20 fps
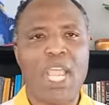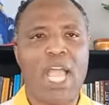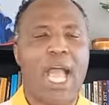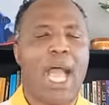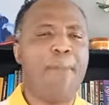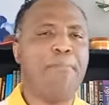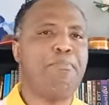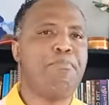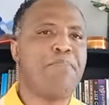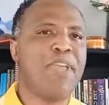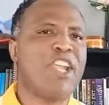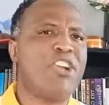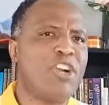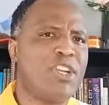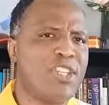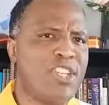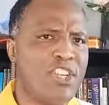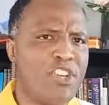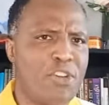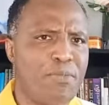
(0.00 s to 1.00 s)
I'm big
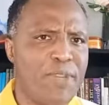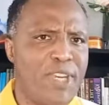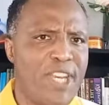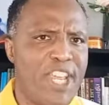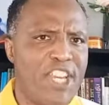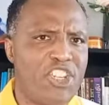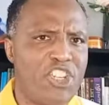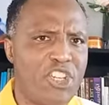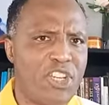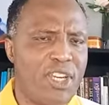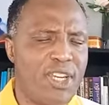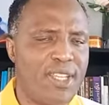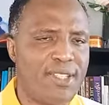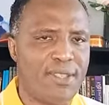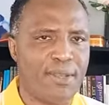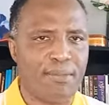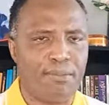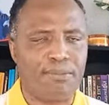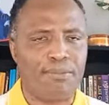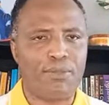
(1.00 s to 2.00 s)
on
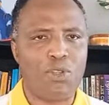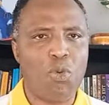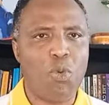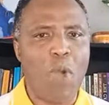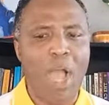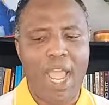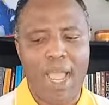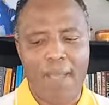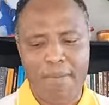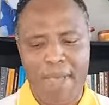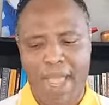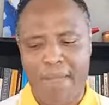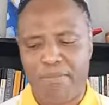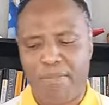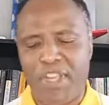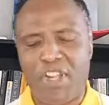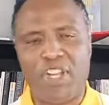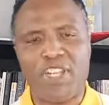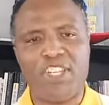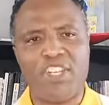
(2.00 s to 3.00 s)
denominationalism. Why am I
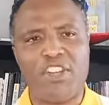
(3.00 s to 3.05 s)
big on